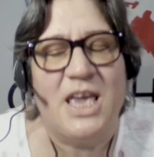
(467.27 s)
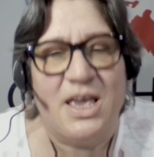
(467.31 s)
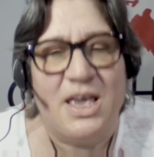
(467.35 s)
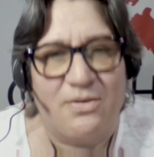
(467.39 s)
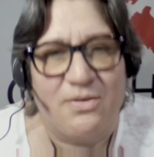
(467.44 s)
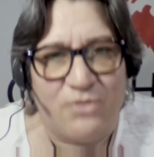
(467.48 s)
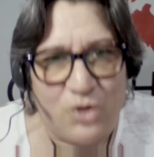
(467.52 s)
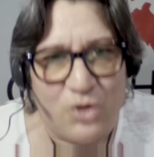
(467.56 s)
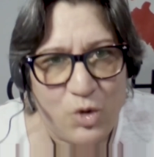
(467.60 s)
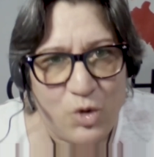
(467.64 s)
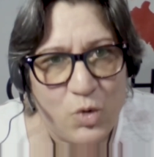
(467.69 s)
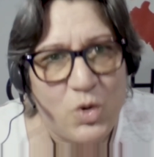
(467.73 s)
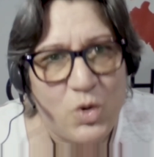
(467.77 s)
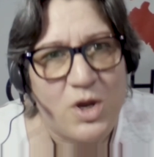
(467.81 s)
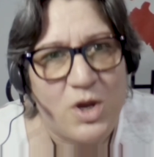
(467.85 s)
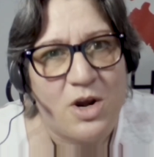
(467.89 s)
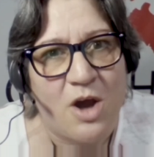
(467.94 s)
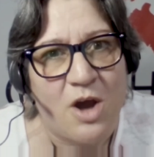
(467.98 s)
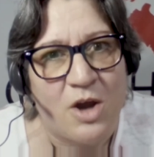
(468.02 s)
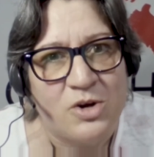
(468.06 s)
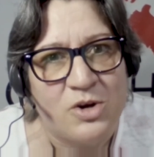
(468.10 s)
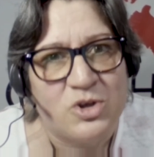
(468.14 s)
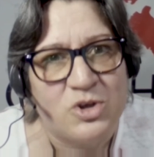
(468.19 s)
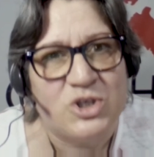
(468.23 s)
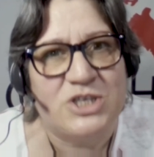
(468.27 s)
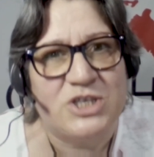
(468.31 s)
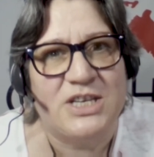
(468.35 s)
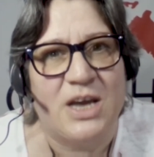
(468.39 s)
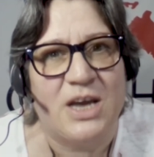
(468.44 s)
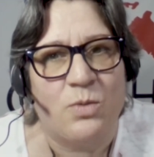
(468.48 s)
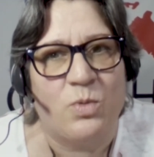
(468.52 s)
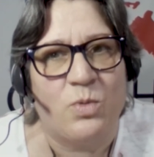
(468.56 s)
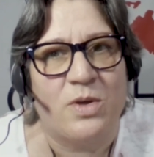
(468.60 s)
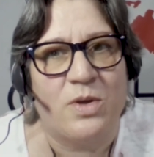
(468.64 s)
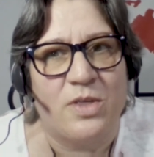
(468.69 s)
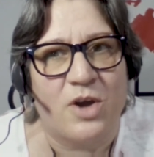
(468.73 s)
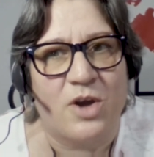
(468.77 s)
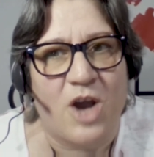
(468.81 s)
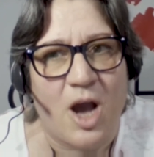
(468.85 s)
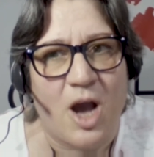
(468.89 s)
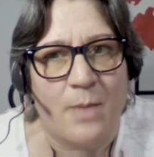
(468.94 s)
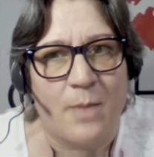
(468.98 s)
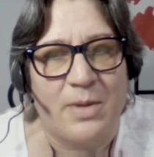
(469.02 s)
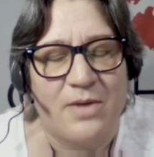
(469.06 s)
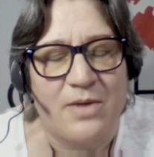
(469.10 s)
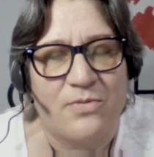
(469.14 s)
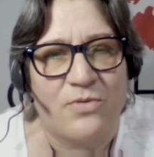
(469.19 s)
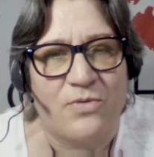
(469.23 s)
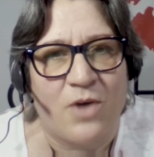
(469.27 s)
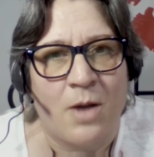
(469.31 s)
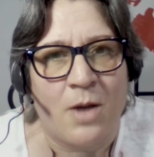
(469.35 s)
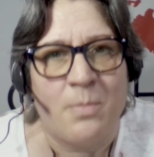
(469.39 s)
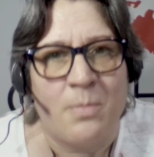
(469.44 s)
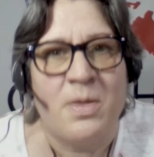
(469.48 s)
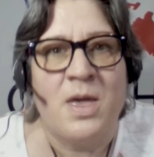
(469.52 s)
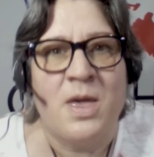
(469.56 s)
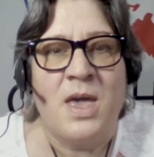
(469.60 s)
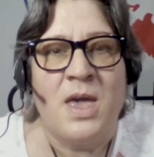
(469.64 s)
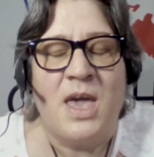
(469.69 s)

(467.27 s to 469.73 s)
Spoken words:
if you can understand where they're coming from,